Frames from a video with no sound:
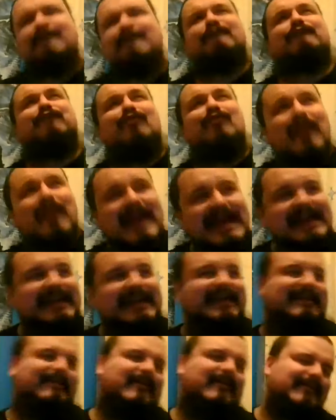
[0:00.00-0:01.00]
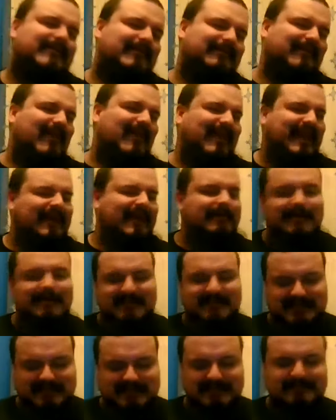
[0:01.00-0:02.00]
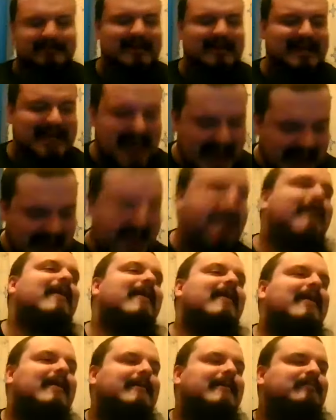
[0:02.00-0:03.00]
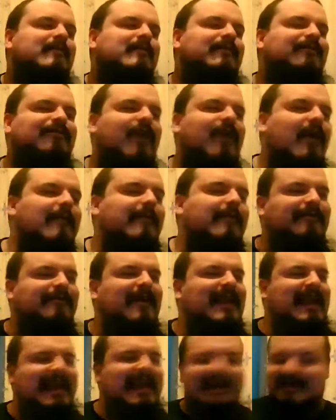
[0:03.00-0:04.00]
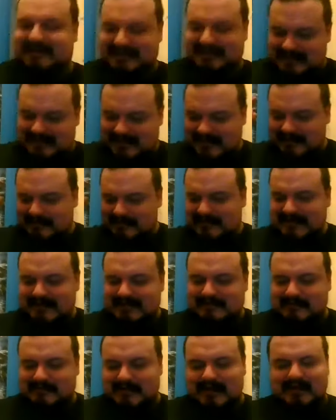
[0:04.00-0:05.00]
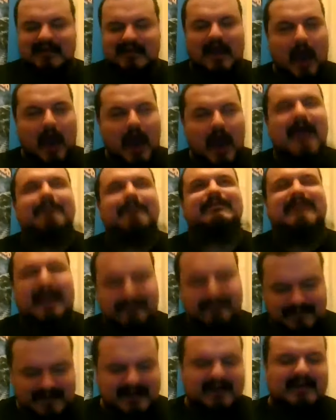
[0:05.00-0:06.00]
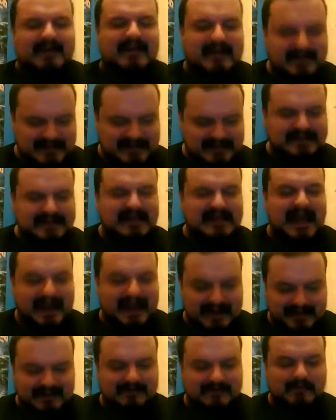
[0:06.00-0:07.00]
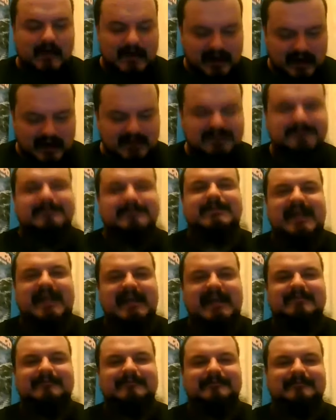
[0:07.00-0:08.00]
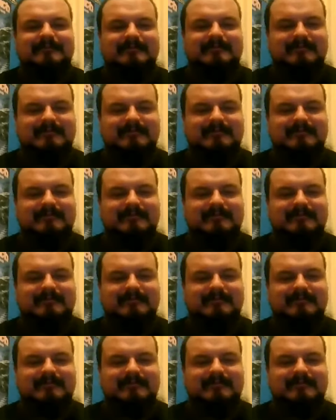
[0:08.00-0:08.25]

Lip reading: Freak of a fucking musician. But yeah, Phobophilia. I am definitely going to listen to that 100%.